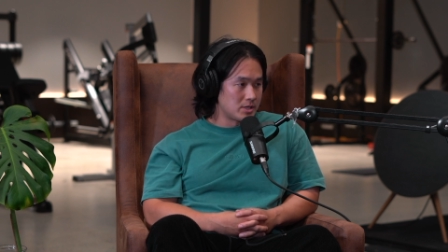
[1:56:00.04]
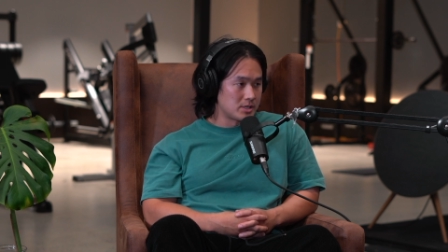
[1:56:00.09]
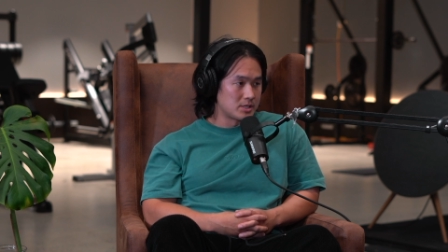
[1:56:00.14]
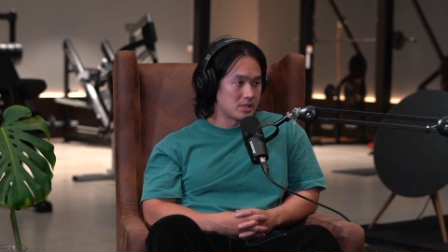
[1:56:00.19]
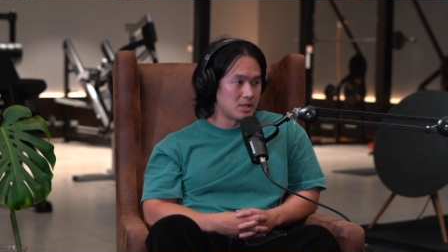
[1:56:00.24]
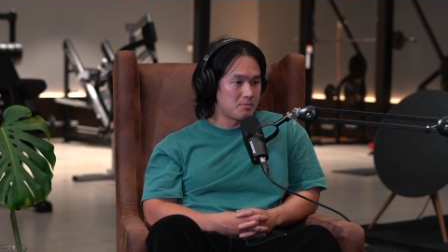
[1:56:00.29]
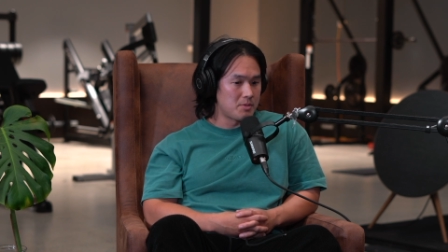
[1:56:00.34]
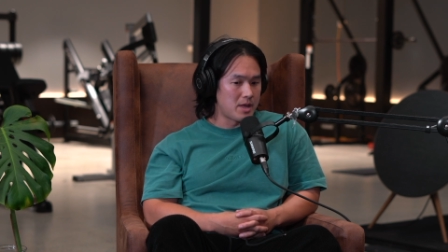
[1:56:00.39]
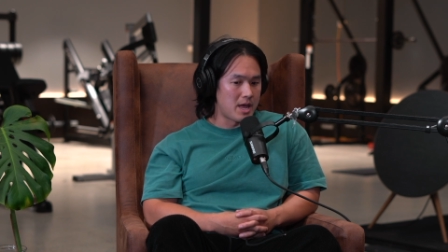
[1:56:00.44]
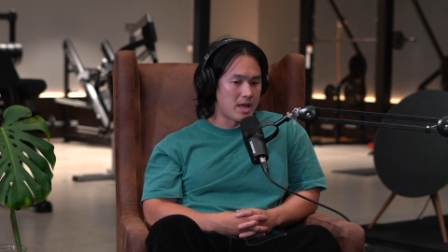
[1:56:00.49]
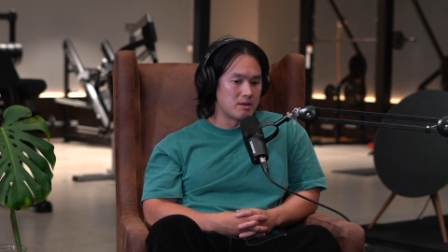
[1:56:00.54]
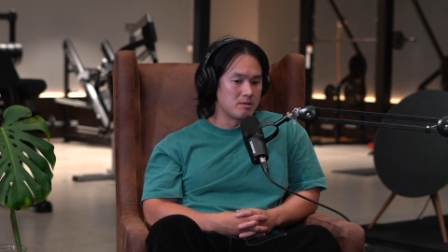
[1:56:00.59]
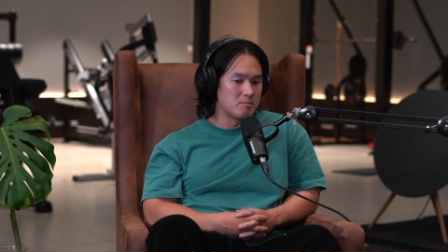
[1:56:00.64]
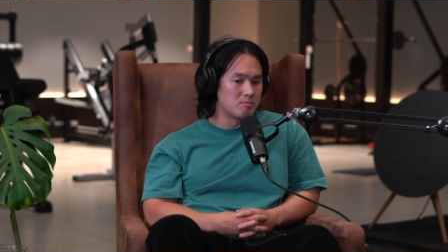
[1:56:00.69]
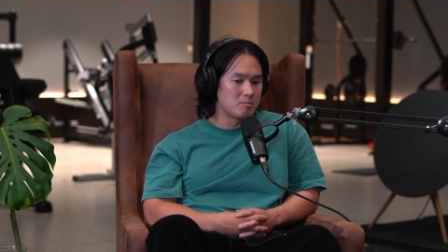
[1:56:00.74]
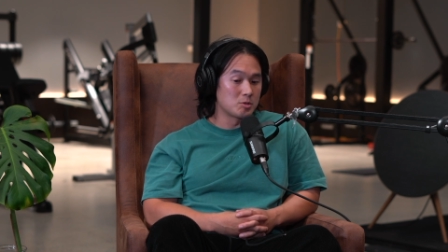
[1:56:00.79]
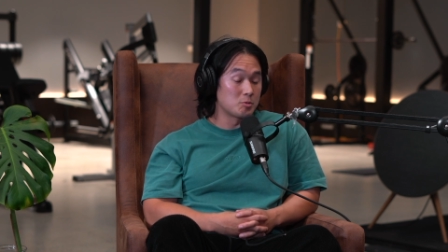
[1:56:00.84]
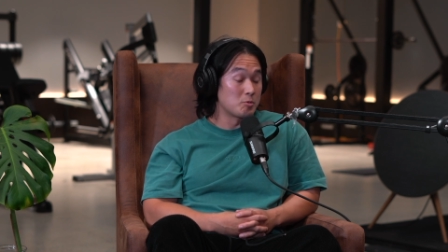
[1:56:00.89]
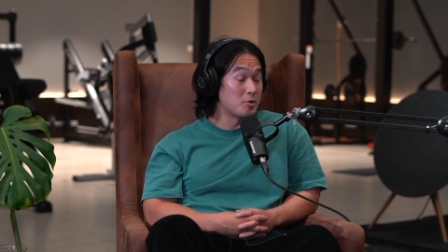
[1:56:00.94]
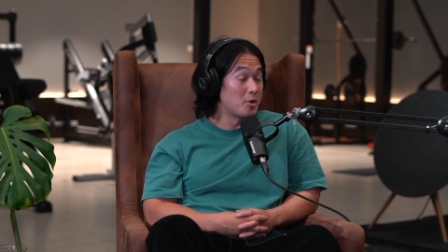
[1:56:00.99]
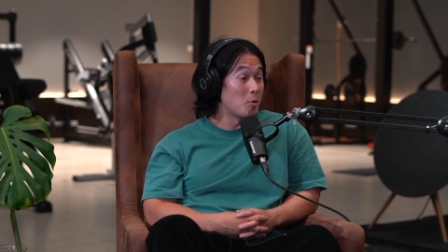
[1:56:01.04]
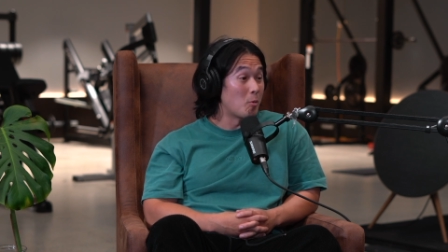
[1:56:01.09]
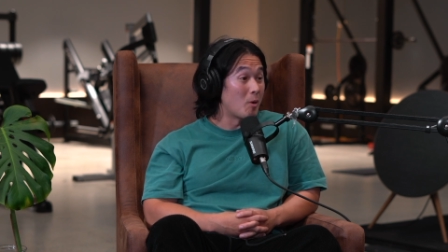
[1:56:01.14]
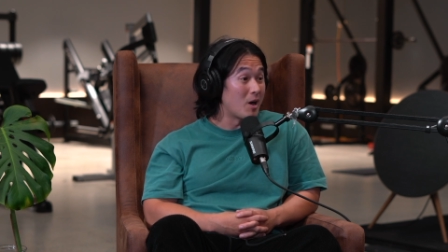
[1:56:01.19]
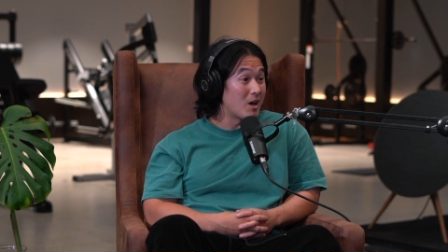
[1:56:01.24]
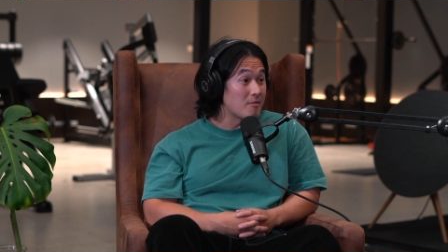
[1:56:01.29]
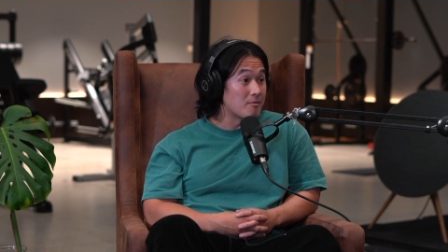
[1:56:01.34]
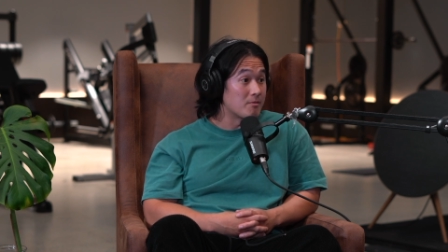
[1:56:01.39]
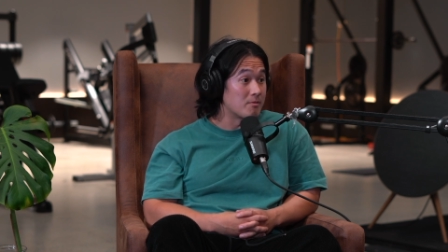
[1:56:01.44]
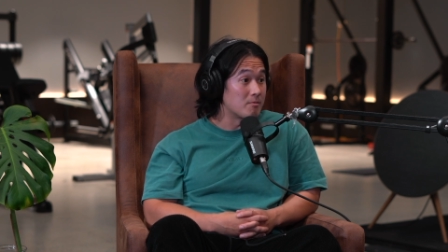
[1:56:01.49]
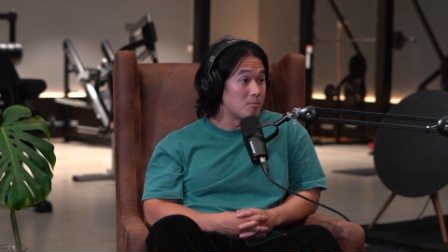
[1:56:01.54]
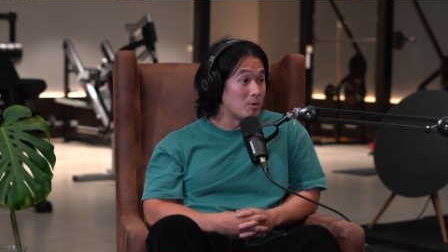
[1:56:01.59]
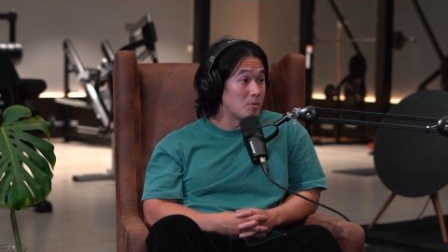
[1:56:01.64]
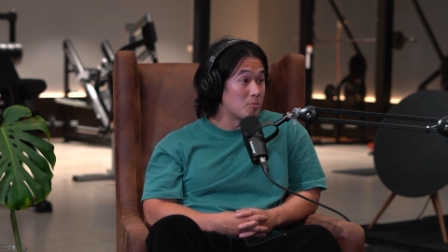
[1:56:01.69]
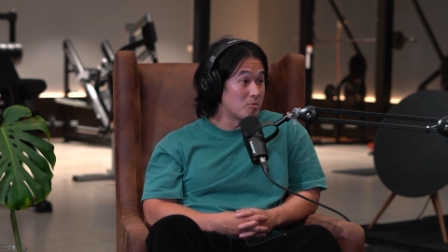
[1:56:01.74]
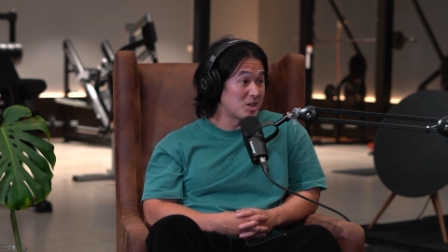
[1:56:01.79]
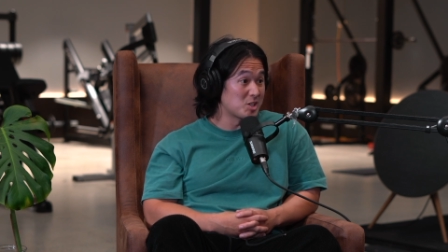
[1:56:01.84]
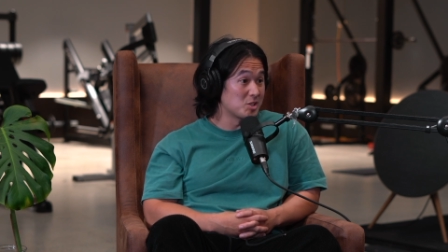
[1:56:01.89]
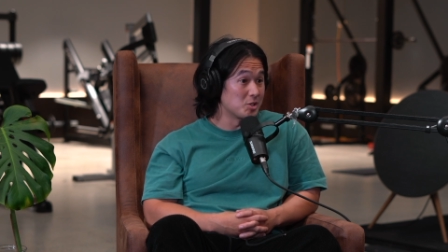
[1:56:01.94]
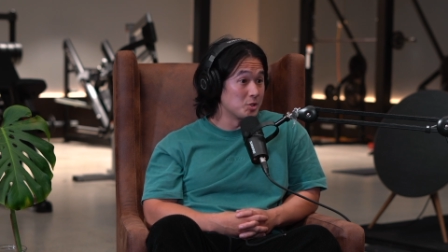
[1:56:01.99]
those things up, and because we're not aware of
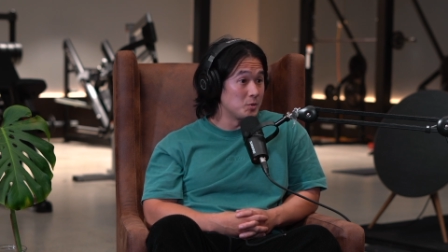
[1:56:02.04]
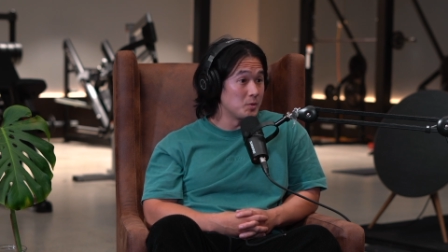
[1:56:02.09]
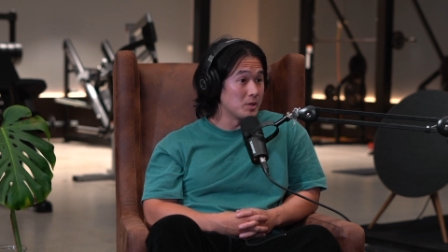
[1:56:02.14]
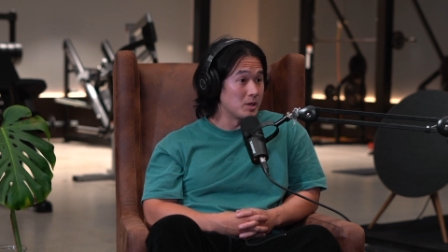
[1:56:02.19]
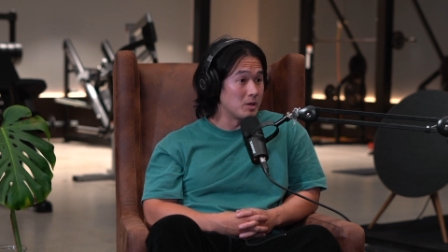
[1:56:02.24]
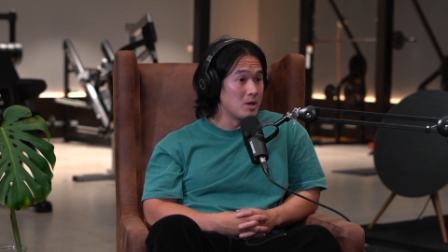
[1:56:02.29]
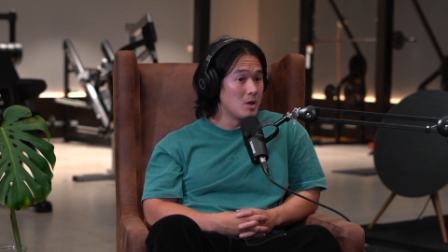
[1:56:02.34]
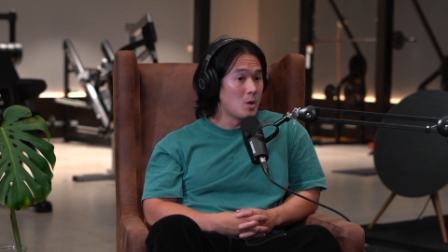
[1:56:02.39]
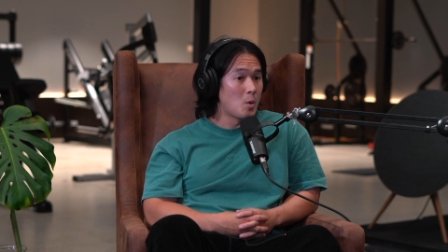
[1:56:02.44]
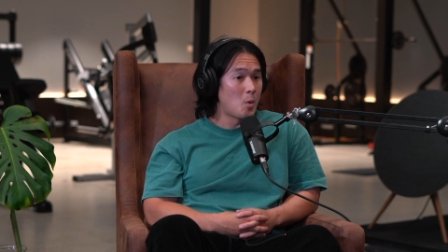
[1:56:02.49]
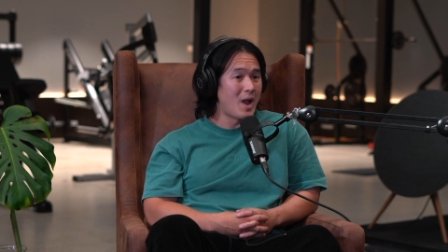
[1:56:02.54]
what we're actually doing.